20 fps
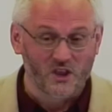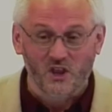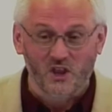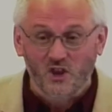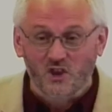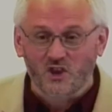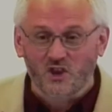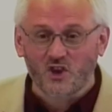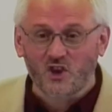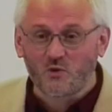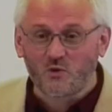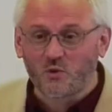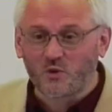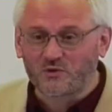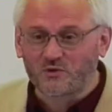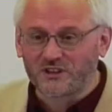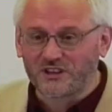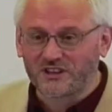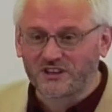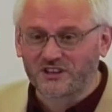You will
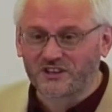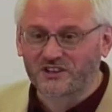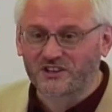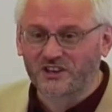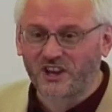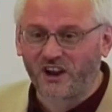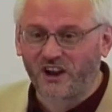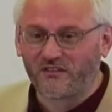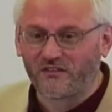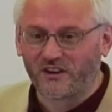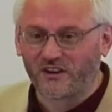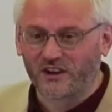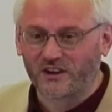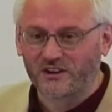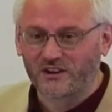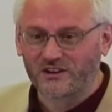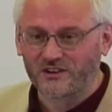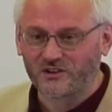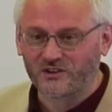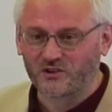discover
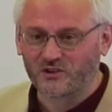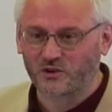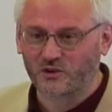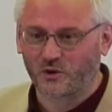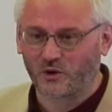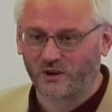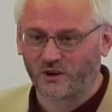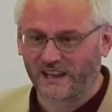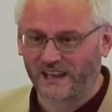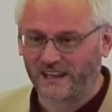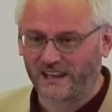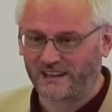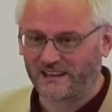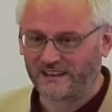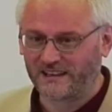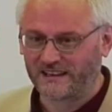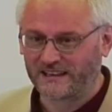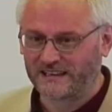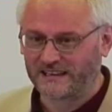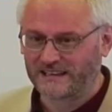joy
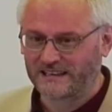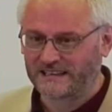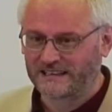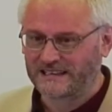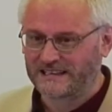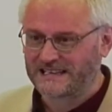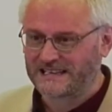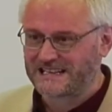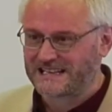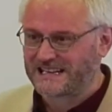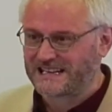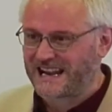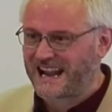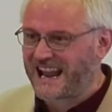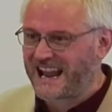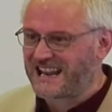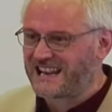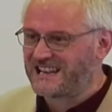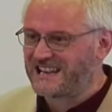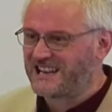
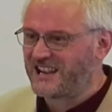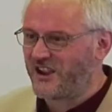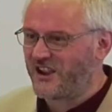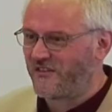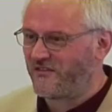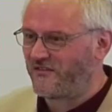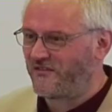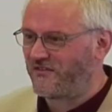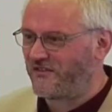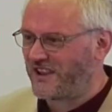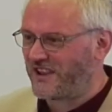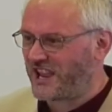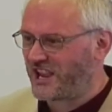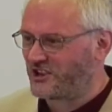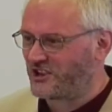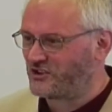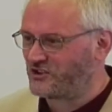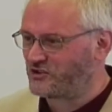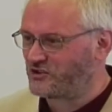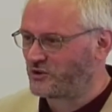and live
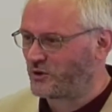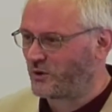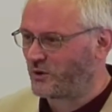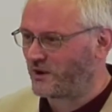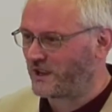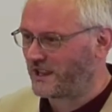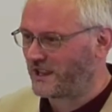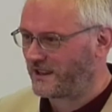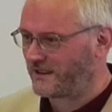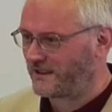in joy.